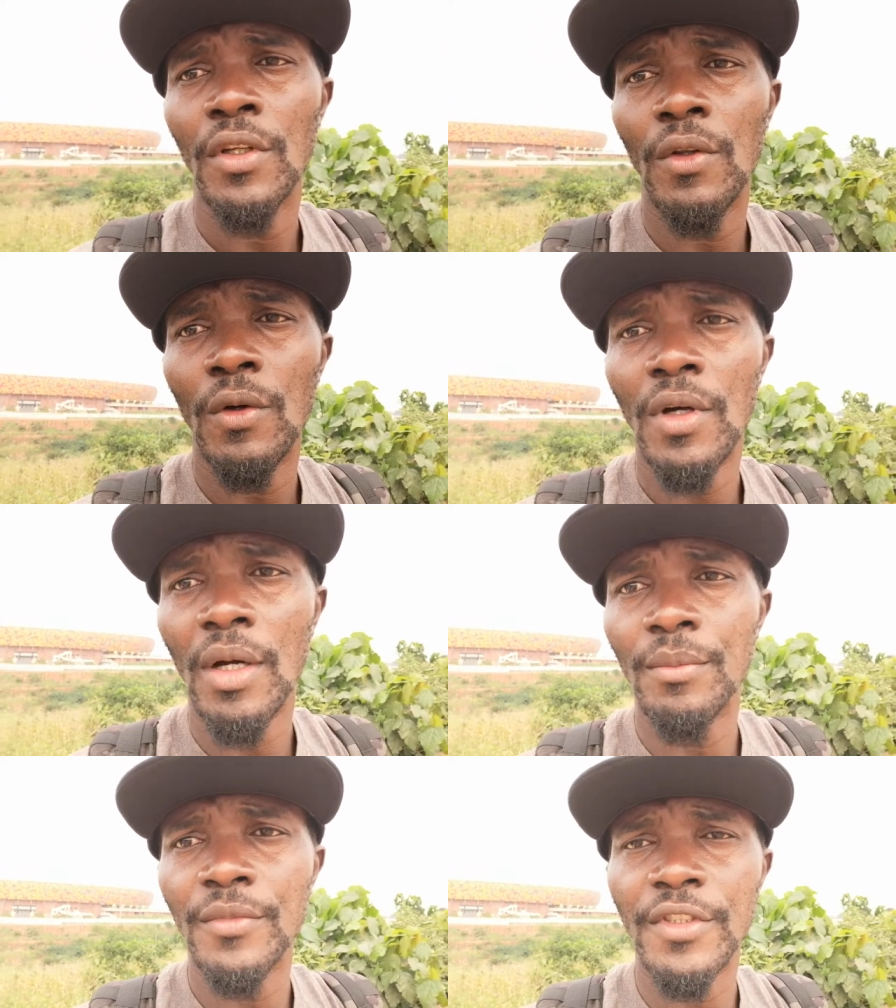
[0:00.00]
You know,
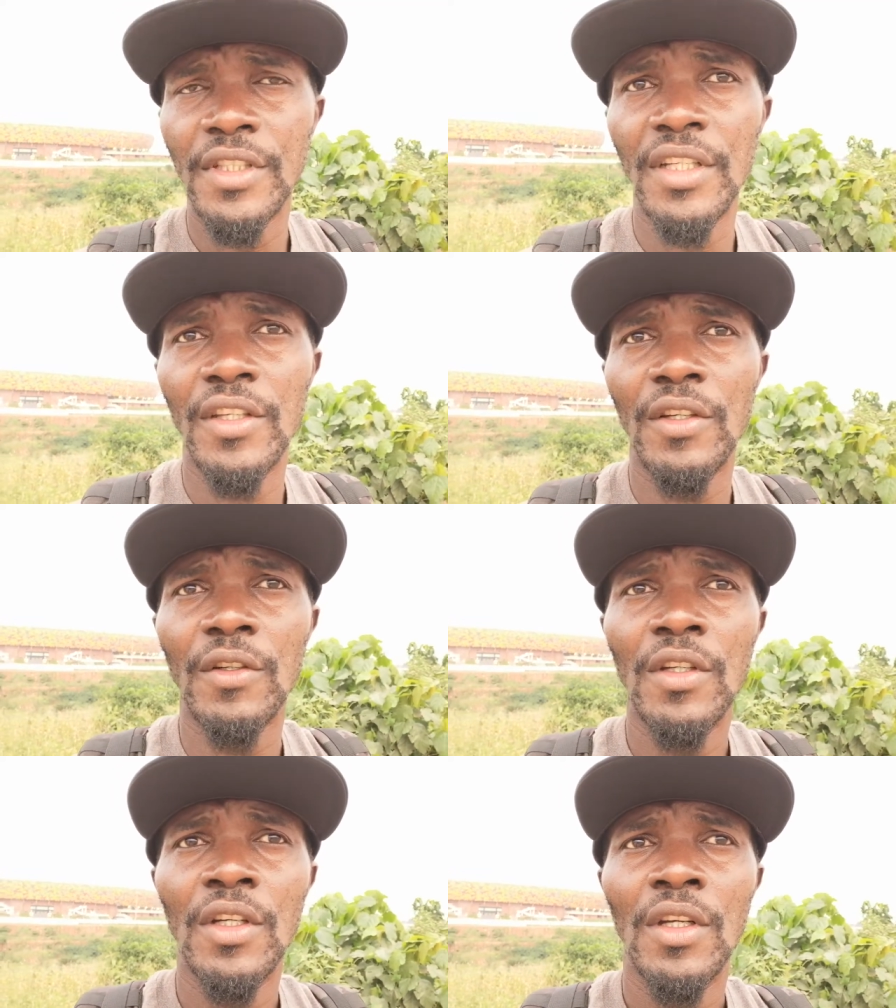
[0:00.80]
I'm sitting here.
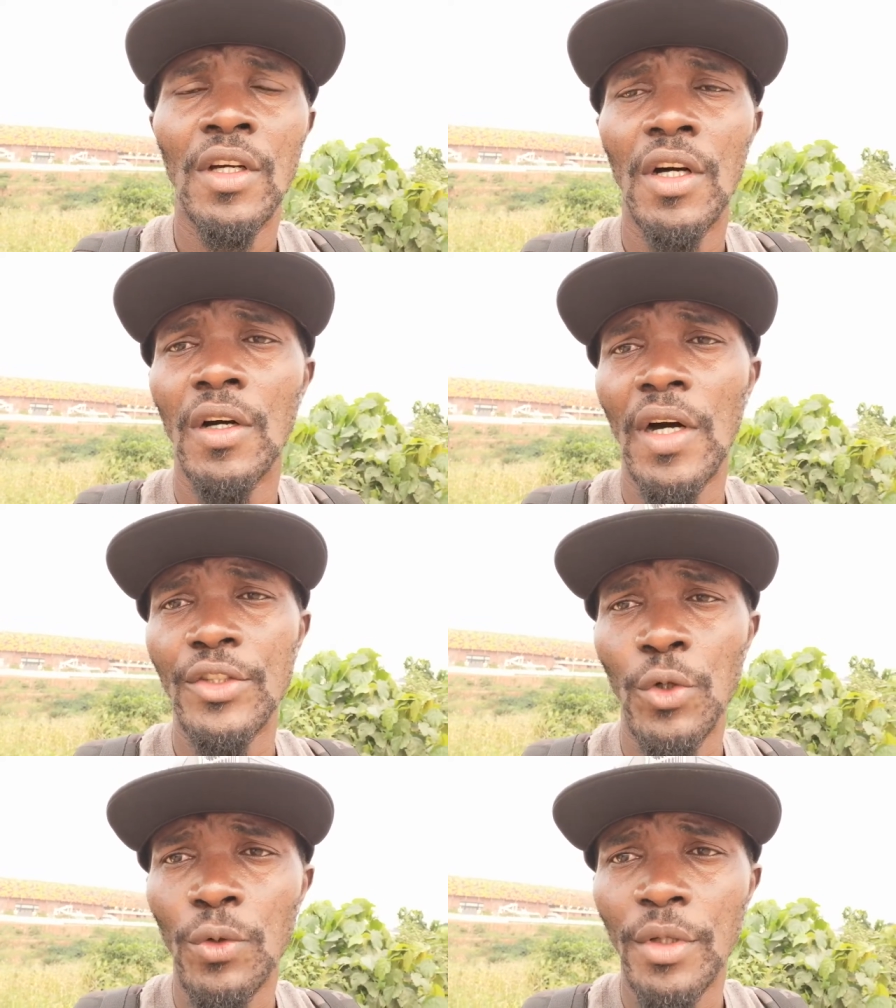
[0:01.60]
Uh,
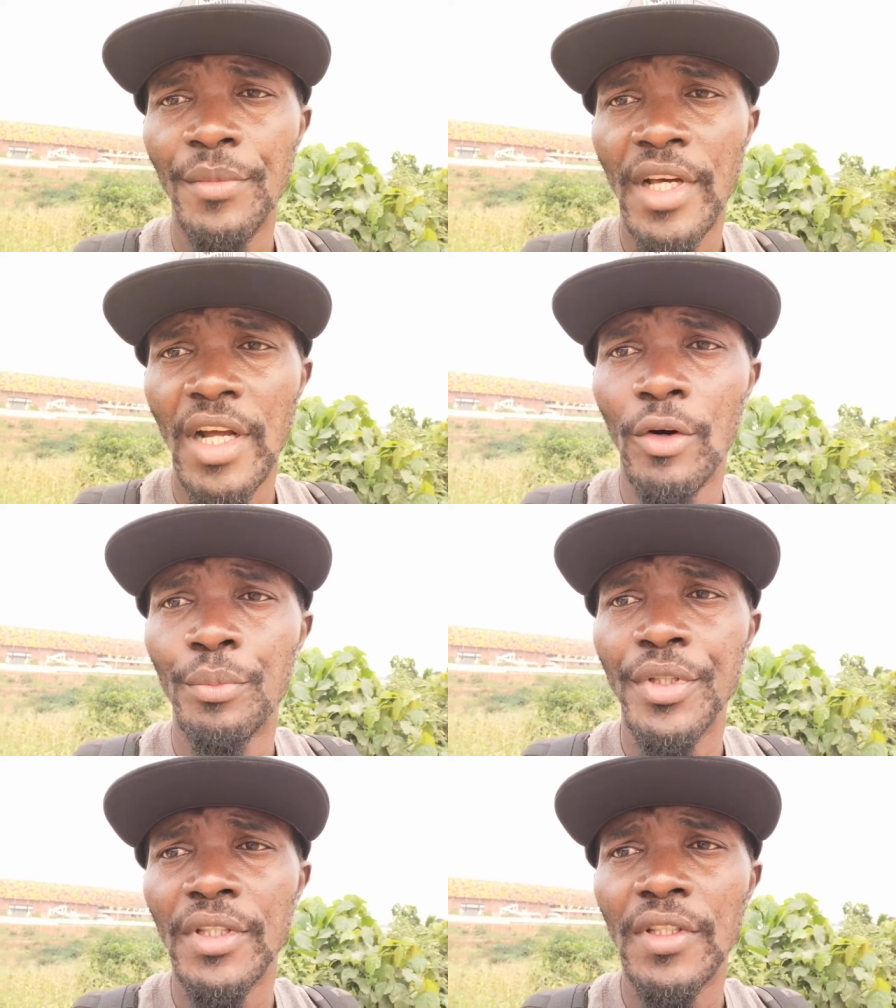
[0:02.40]
I told them that I'll
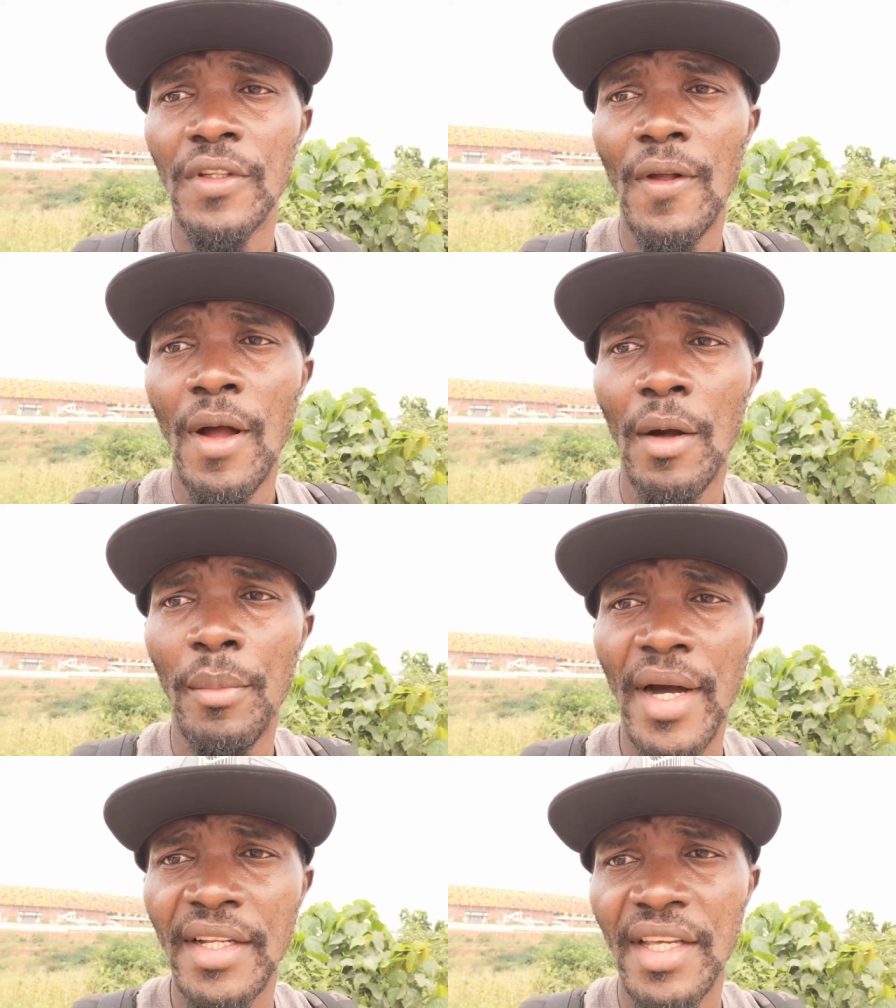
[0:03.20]
be uh,
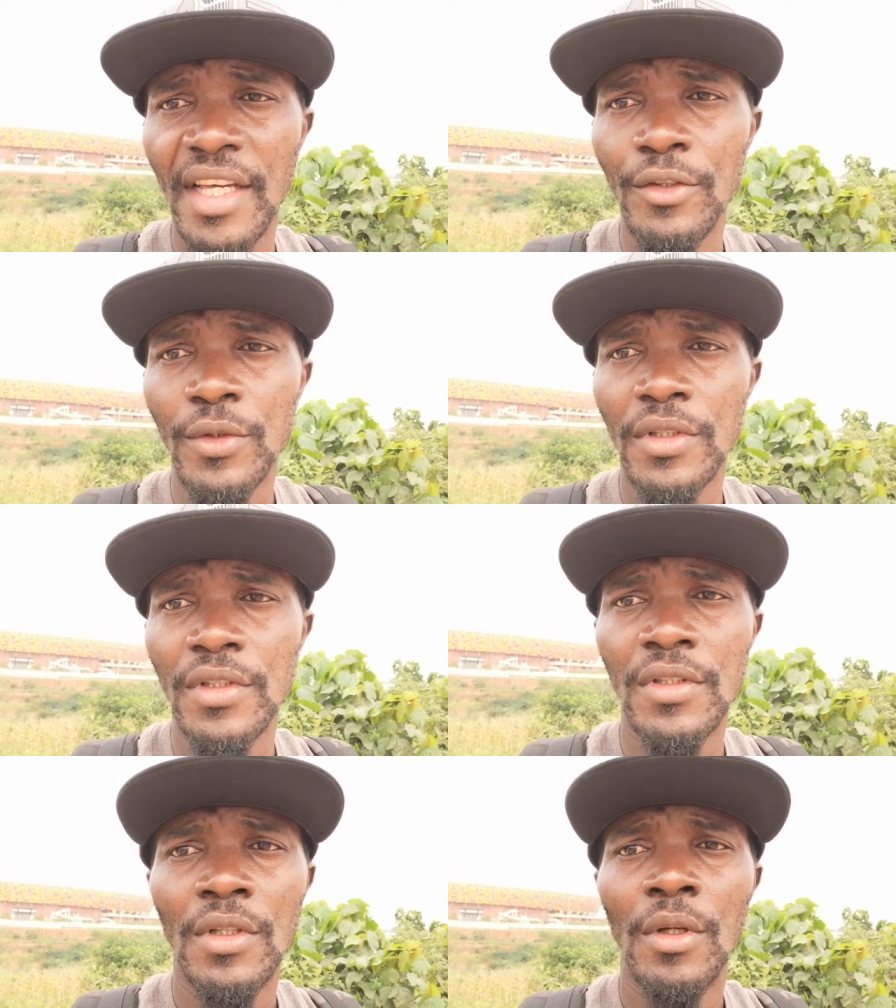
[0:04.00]
by the
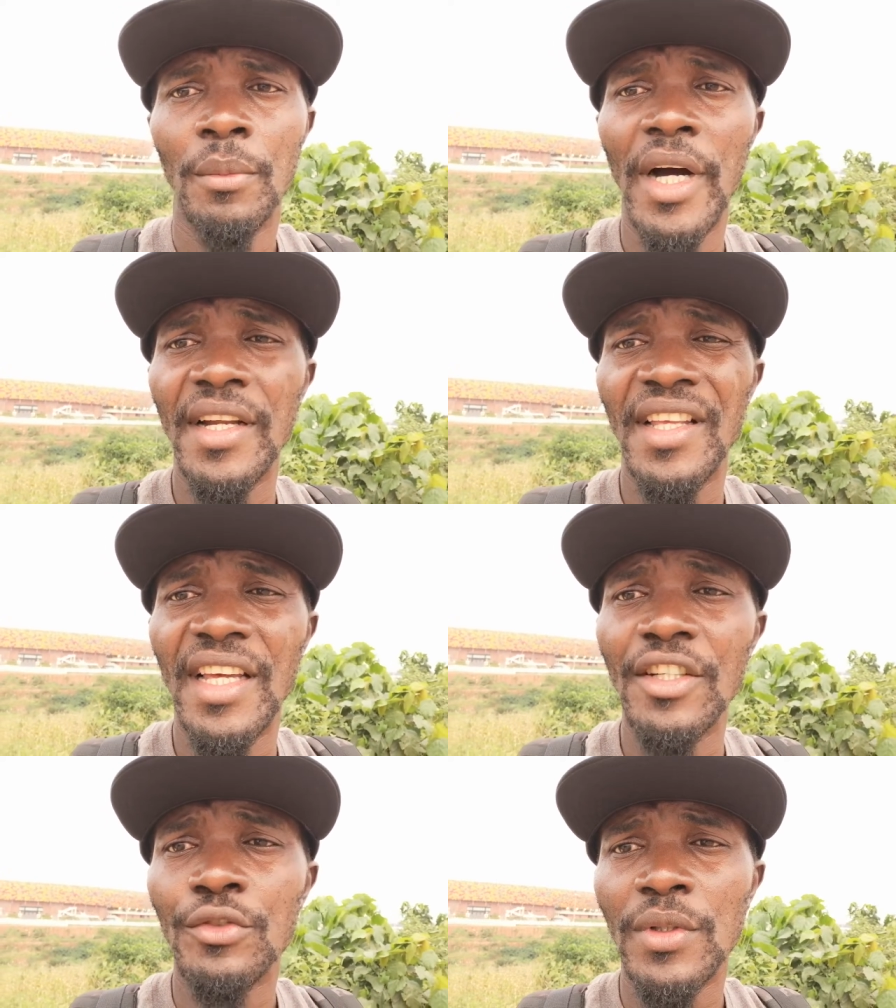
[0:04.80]
entrance, by the
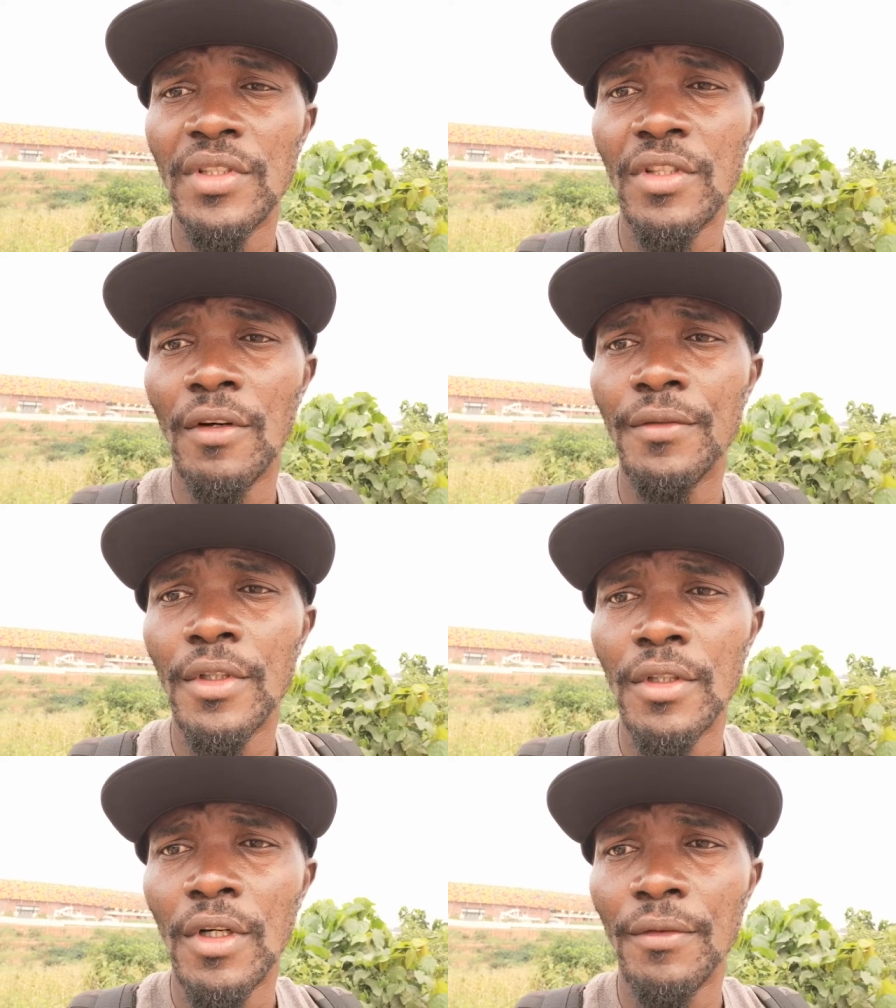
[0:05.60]
entrance of
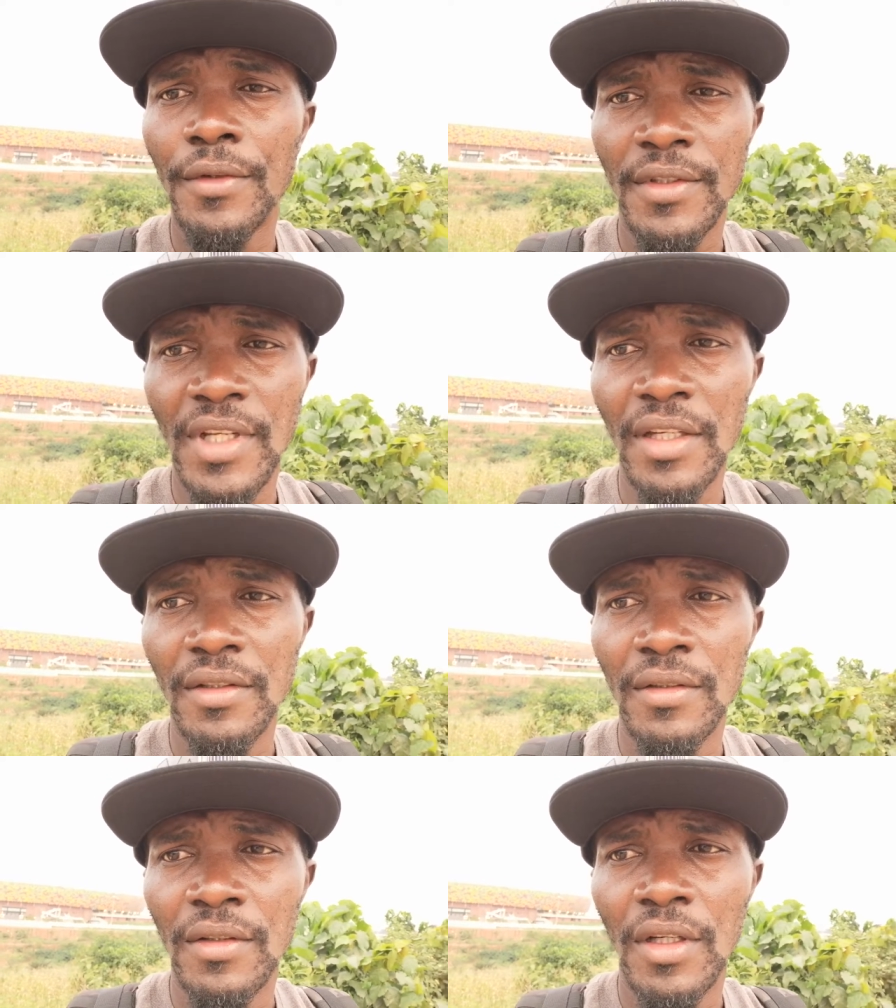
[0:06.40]
the of the
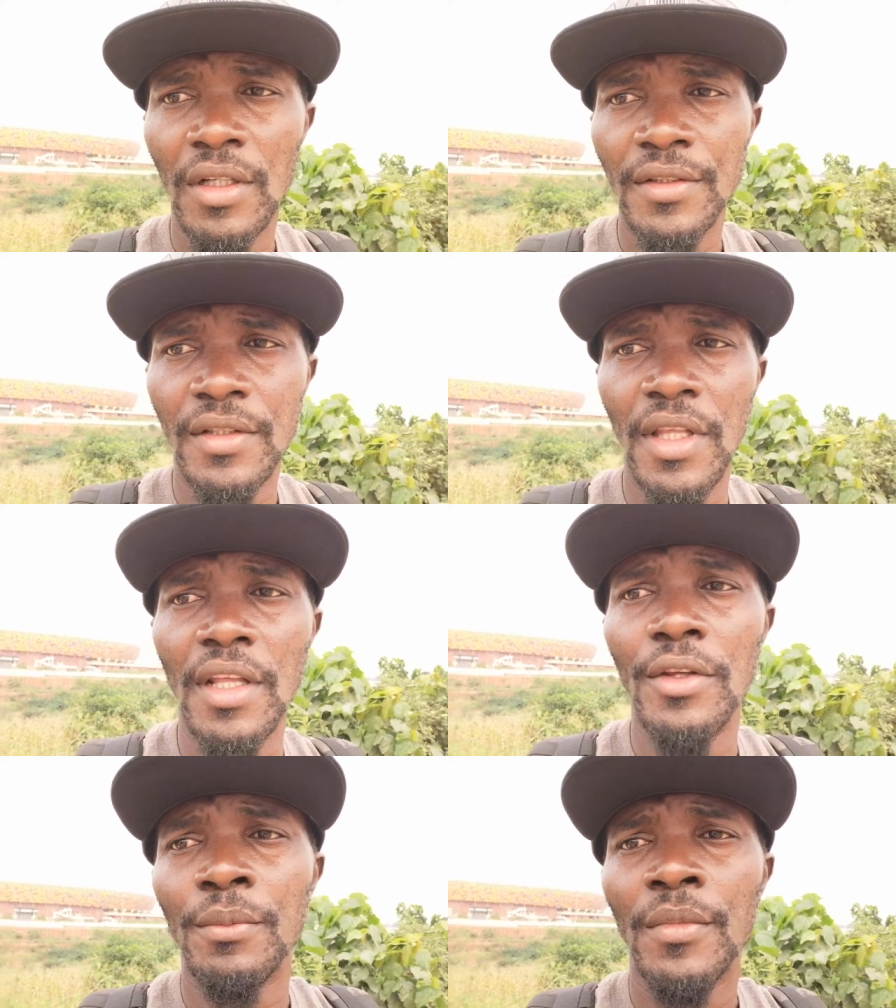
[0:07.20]
soccer uh,
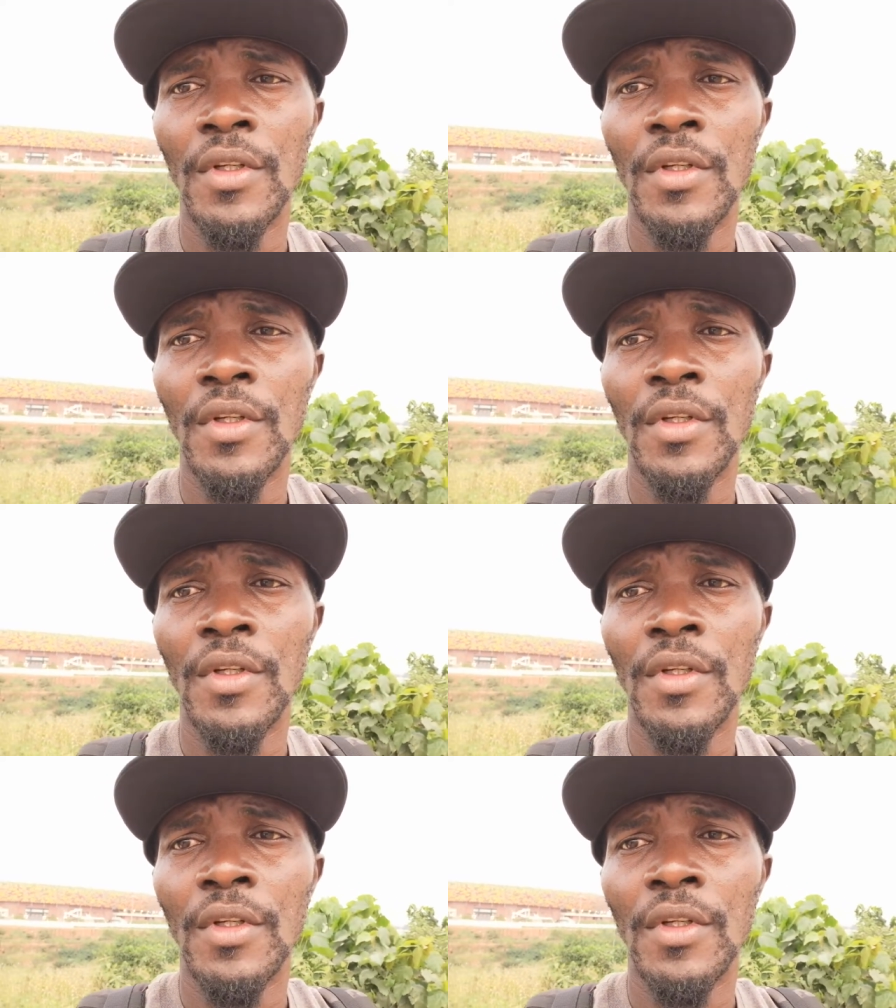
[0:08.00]
stadium.